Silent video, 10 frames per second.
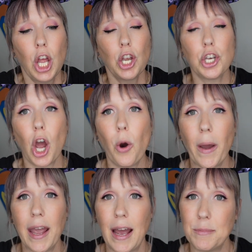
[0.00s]
no
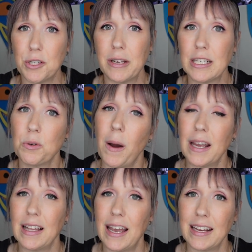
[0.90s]
way I'm doing
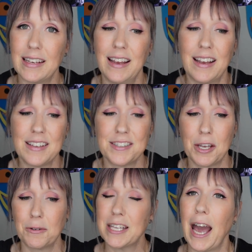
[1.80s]
Twilight
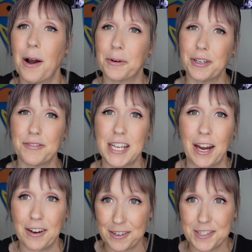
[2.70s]
Zone Tower of
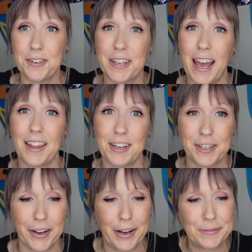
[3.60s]
Terror. So yeah, there
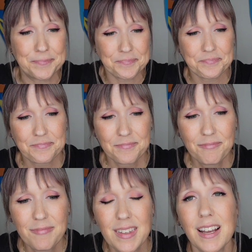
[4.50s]
you go.
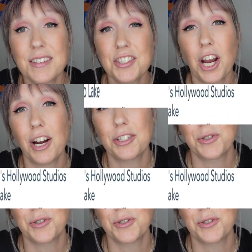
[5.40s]
Star